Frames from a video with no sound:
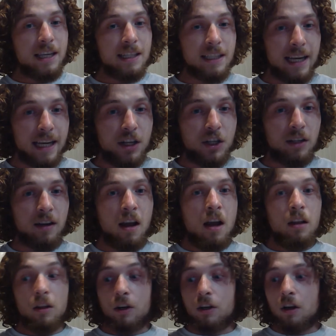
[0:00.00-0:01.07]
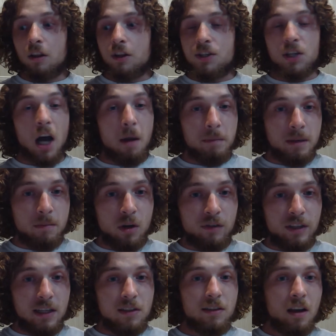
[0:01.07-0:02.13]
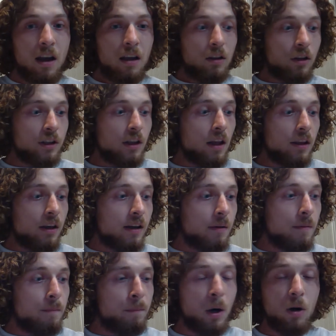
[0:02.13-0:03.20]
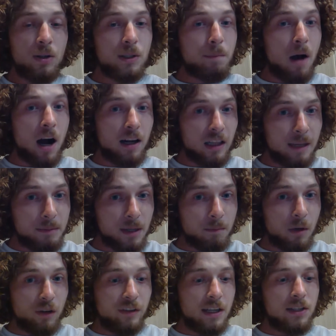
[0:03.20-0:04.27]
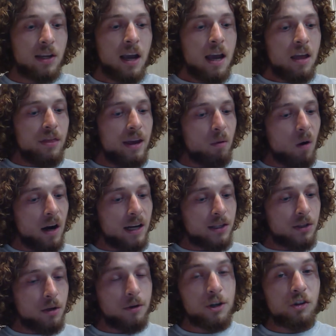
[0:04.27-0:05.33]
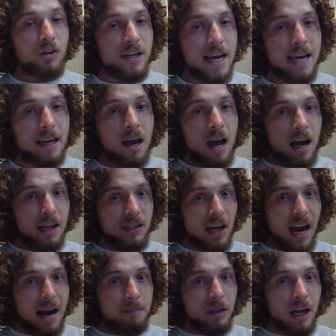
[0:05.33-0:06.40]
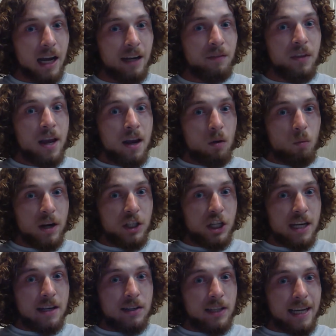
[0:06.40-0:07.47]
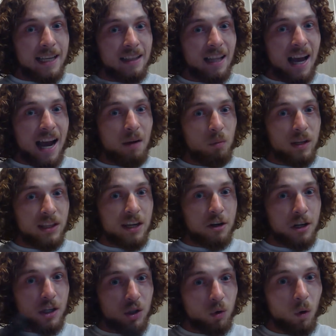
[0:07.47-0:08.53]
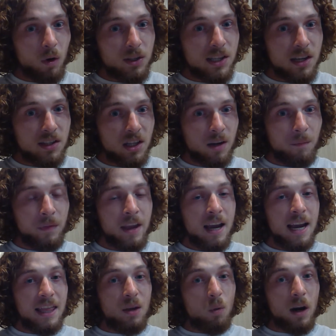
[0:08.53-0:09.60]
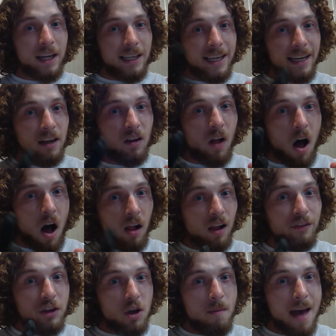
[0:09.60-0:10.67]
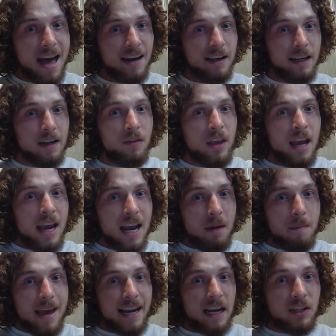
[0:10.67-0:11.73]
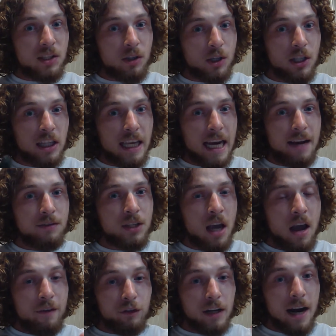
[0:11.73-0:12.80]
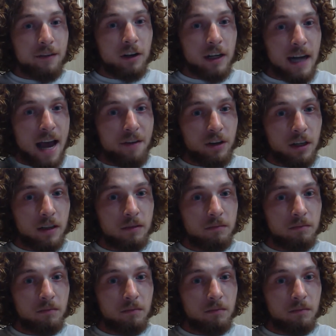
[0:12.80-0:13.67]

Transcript: Contagion. Look at all the zombie movies. Look at all the post-apocalyptic movies. They want us to create a timeline which is in line with their control system, and they want to kill all of humanity and make us their slaves forever and ever.